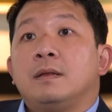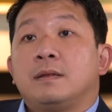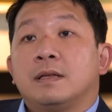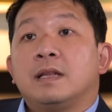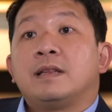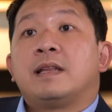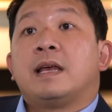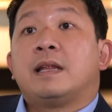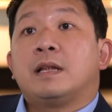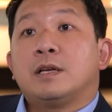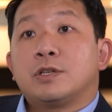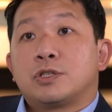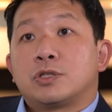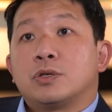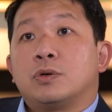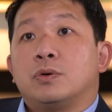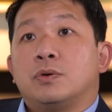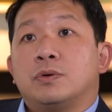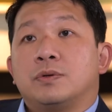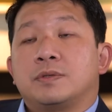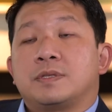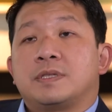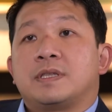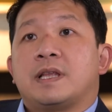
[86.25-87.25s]
The data
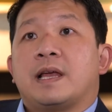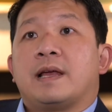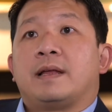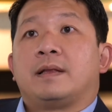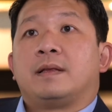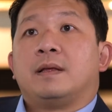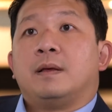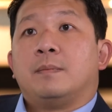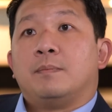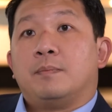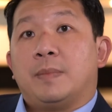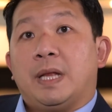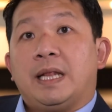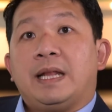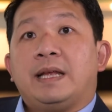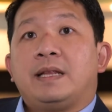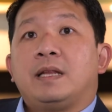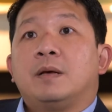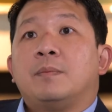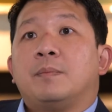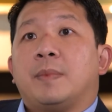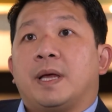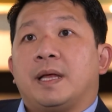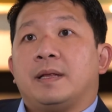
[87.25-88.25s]
shows that
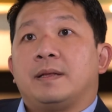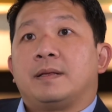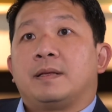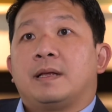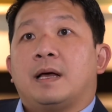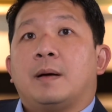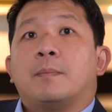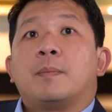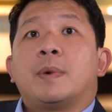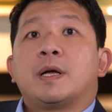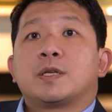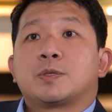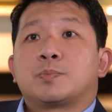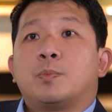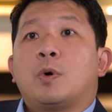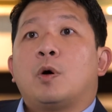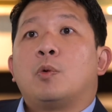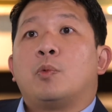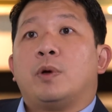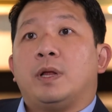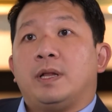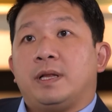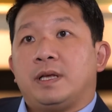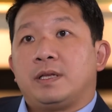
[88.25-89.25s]
millennial men are much
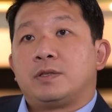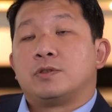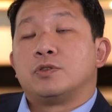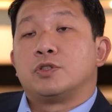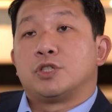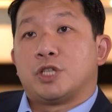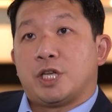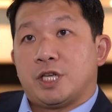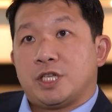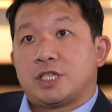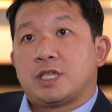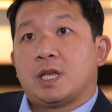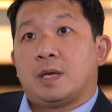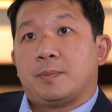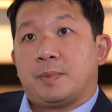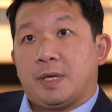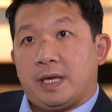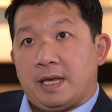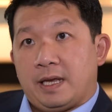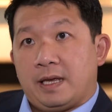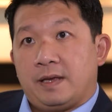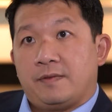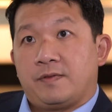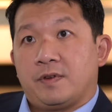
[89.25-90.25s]
more willing to change their
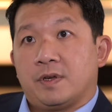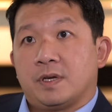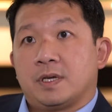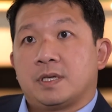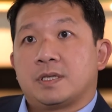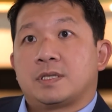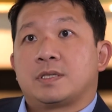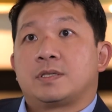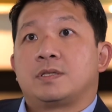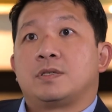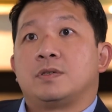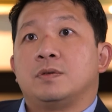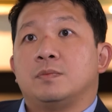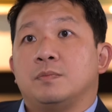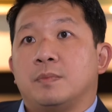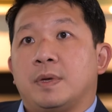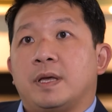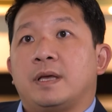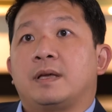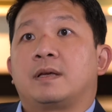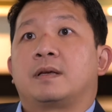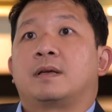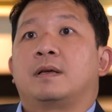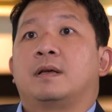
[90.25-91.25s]
behaviors to
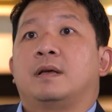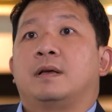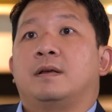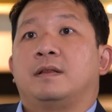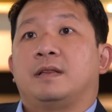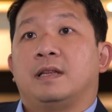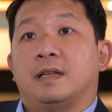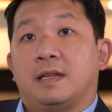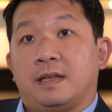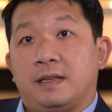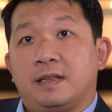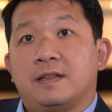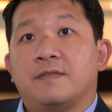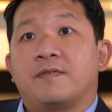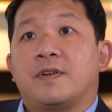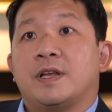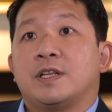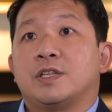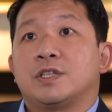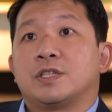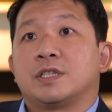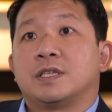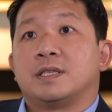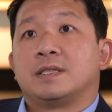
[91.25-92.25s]
make the
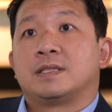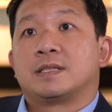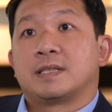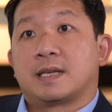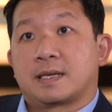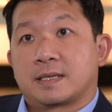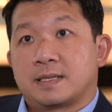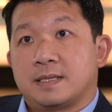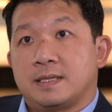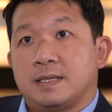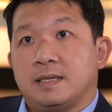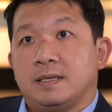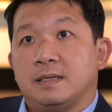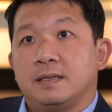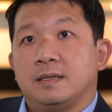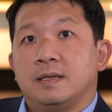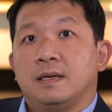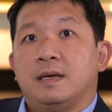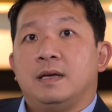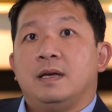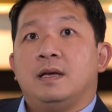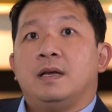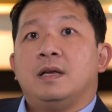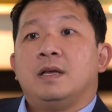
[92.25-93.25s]
intervention succeed.
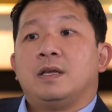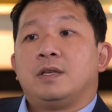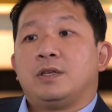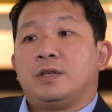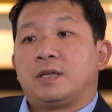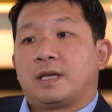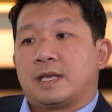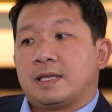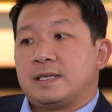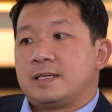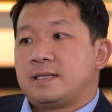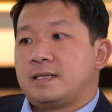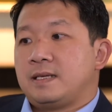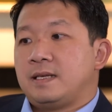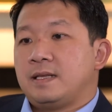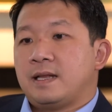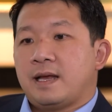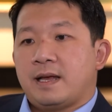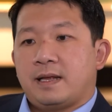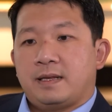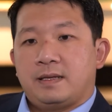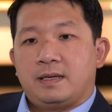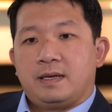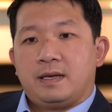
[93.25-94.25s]
You can see
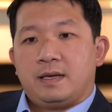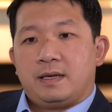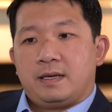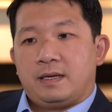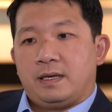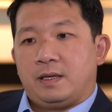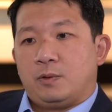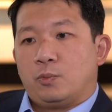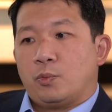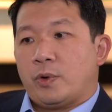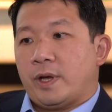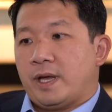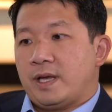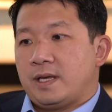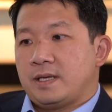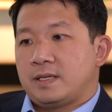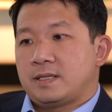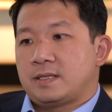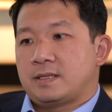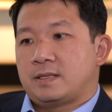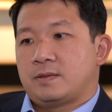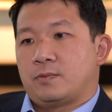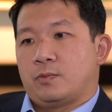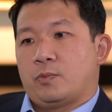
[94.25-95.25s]
that in
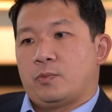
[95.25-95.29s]
ways